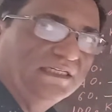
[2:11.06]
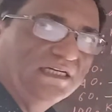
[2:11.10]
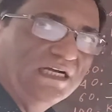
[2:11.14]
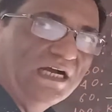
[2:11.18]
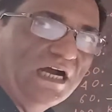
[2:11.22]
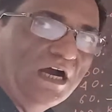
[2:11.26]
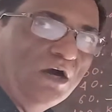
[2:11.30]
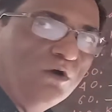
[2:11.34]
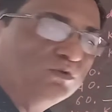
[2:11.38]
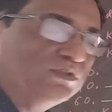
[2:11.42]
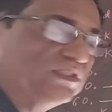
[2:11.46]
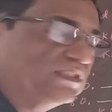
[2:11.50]

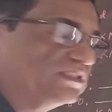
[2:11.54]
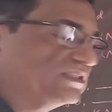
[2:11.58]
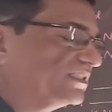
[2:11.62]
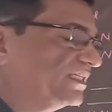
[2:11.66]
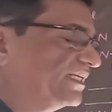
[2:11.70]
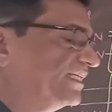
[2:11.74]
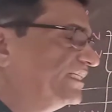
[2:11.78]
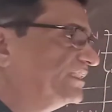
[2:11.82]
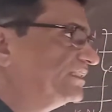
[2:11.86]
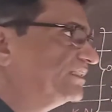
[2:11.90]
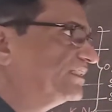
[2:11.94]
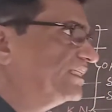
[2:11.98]
How the
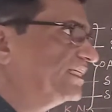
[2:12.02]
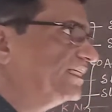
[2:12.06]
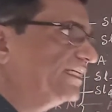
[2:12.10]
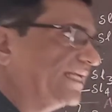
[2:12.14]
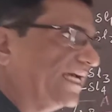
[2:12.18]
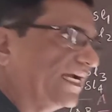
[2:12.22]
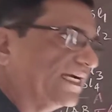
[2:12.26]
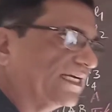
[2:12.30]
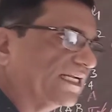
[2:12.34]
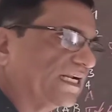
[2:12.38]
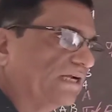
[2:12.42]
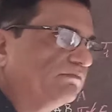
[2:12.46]
stress strain
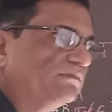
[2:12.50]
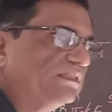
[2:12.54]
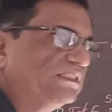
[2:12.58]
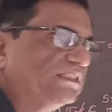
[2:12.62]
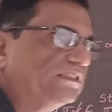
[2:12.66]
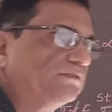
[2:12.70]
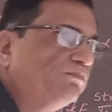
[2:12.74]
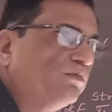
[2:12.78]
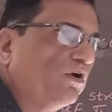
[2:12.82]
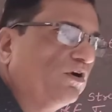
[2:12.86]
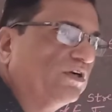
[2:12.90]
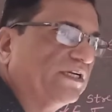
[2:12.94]
diagram
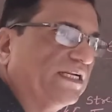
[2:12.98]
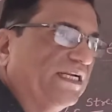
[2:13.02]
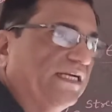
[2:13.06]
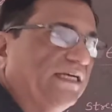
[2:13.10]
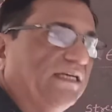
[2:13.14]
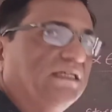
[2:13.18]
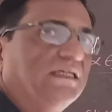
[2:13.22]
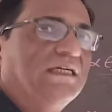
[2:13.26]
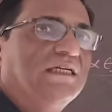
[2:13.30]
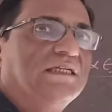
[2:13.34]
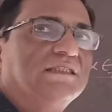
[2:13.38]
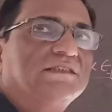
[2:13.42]
is plotted?
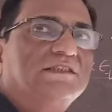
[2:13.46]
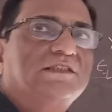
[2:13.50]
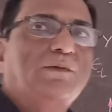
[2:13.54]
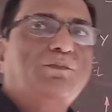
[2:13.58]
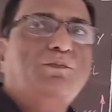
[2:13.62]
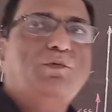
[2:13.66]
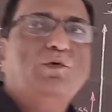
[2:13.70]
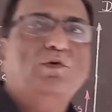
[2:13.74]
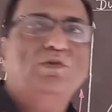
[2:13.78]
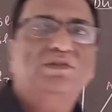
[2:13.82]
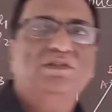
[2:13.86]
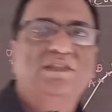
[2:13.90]

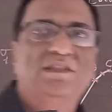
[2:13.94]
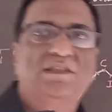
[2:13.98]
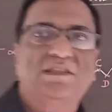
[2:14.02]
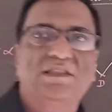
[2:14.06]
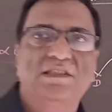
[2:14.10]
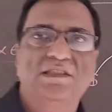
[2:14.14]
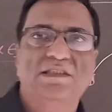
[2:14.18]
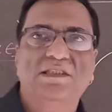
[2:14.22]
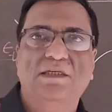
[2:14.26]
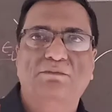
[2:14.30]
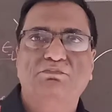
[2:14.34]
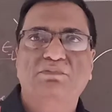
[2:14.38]
Suppose this
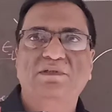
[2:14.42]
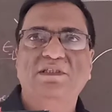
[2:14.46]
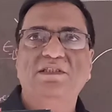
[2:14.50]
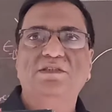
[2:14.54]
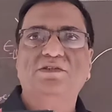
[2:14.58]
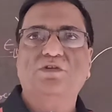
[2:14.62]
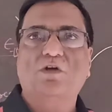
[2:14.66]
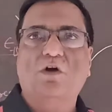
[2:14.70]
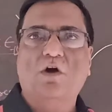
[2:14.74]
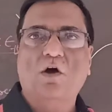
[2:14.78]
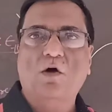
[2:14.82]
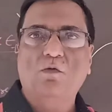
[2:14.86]
is a
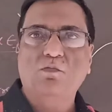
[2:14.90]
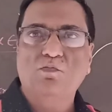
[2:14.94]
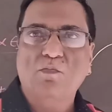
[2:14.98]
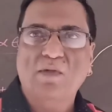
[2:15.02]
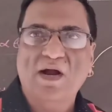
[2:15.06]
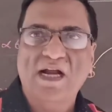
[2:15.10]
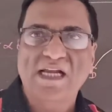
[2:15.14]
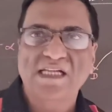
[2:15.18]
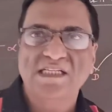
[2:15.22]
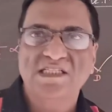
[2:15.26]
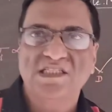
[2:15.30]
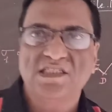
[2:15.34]
piece of
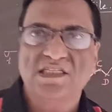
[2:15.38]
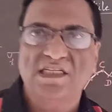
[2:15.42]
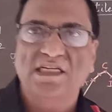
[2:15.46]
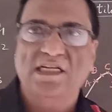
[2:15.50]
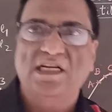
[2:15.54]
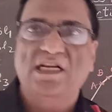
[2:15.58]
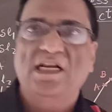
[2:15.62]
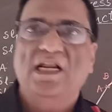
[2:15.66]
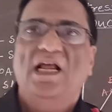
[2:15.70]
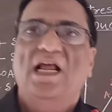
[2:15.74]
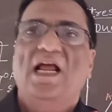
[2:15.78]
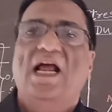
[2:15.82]
mild
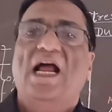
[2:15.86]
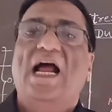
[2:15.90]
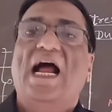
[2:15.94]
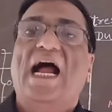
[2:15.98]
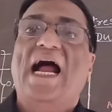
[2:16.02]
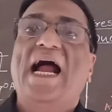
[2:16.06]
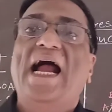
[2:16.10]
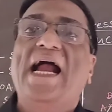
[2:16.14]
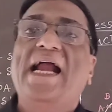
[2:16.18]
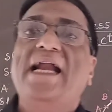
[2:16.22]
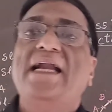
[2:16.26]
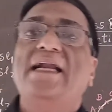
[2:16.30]
steel
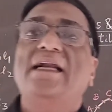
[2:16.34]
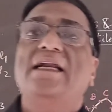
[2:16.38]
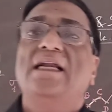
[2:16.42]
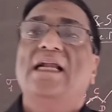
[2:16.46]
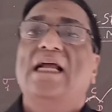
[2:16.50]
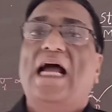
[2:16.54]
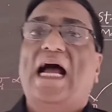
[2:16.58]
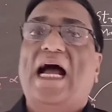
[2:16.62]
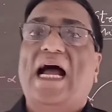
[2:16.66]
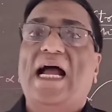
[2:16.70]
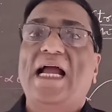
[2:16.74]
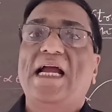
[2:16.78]

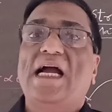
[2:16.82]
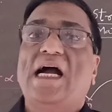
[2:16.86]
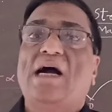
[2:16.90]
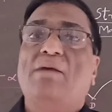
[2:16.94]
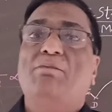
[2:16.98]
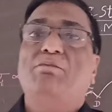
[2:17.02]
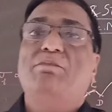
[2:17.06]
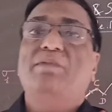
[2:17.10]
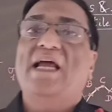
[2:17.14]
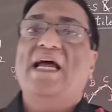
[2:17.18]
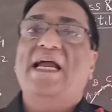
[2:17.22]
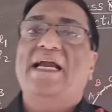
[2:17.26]
and I
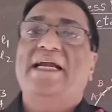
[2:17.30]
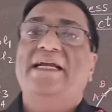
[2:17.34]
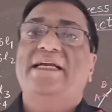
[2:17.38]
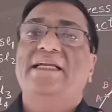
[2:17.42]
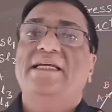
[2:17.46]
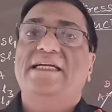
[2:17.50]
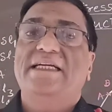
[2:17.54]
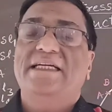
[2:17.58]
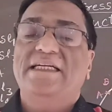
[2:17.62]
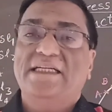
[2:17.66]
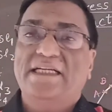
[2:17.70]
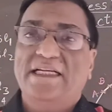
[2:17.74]

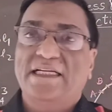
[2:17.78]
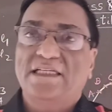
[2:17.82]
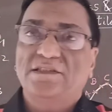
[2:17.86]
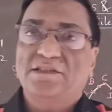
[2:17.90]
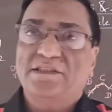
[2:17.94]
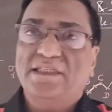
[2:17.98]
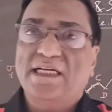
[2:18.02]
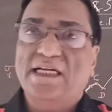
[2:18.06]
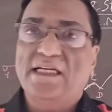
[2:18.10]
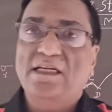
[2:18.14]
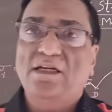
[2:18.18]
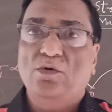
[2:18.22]
applied the
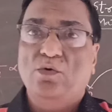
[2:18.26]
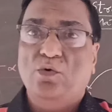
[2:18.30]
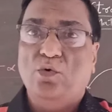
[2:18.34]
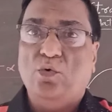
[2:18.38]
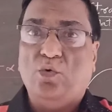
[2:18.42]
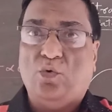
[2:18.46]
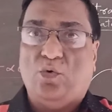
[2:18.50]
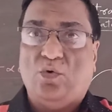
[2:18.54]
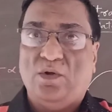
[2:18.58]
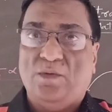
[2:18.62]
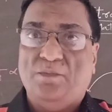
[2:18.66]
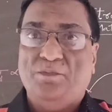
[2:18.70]
tensile
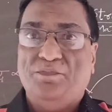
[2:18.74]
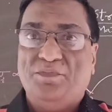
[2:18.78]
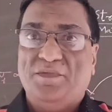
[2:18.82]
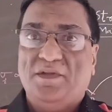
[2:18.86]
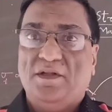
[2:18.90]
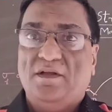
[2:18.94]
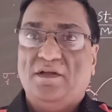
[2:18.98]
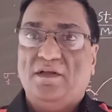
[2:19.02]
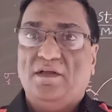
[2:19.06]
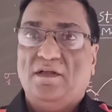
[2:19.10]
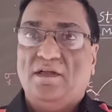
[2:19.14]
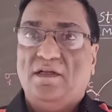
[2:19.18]
load.
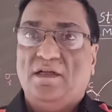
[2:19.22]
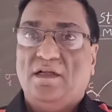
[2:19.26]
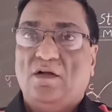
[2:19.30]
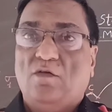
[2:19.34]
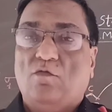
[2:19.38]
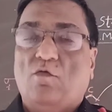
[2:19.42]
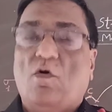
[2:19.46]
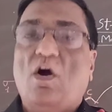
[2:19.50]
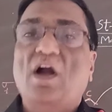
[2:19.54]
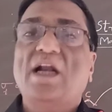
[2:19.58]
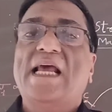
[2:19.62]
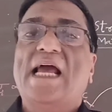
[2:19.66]

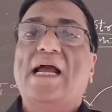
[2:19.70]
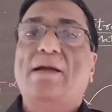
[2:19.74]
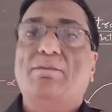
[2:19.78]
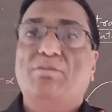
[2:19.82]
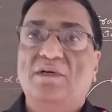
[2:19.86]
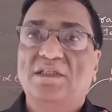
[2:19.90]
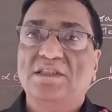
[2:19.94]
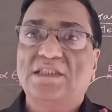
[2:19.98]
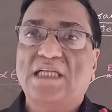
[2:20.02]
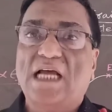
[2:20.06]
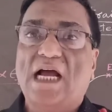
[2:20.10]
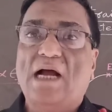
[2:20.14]
What
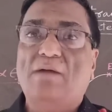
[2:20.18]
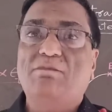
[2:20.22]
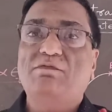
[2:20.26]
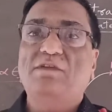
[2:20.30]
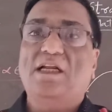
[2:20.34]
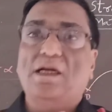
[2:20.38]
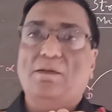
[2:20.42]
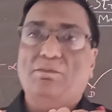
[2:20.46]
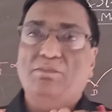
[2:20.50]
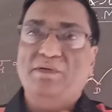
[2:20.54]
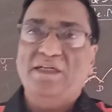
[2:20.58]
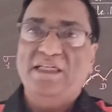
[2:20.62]
happens
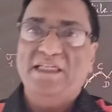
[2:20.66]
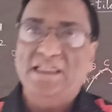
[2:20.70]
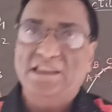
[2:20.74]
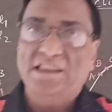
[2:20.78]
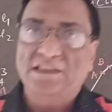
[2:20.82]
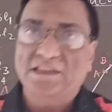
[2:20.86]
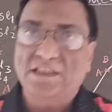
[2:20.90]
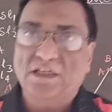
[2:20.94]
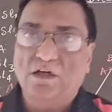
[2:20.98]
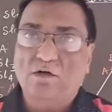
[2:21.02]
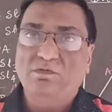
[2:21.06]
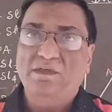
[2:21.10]
after
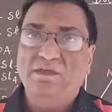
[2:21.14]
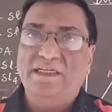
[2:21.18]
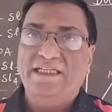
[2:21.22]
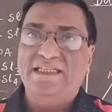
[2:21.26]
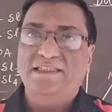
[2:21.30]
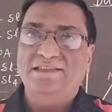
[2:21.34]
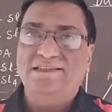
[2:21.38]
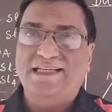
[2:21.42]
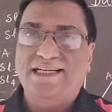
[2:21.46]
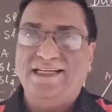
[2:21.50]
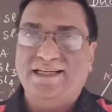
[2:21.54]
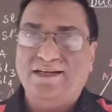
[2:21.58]
application of
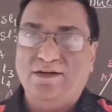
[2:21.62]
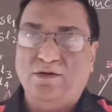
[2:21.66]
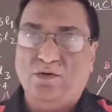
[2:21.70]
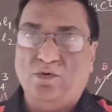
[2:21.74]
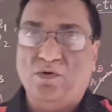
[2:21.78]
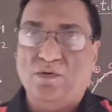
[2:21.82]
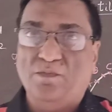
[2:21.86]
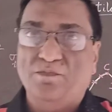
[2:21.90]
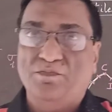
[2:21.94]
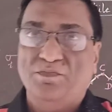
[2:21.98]
tensile load?